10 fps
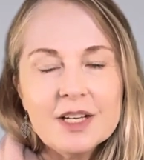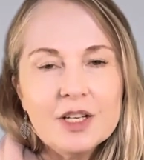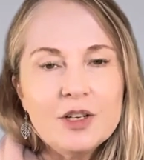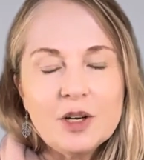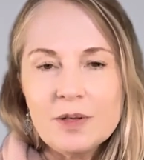
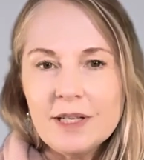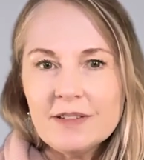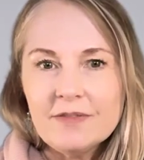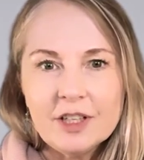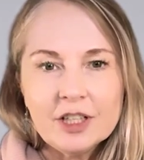You don't need to
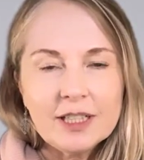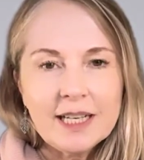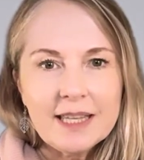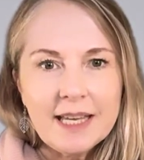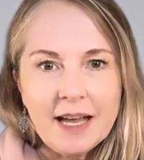figure
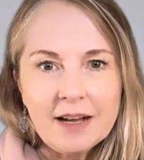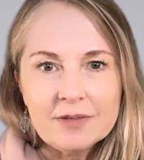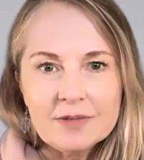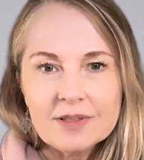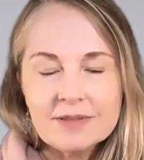anything
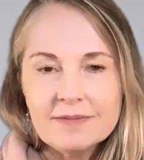out,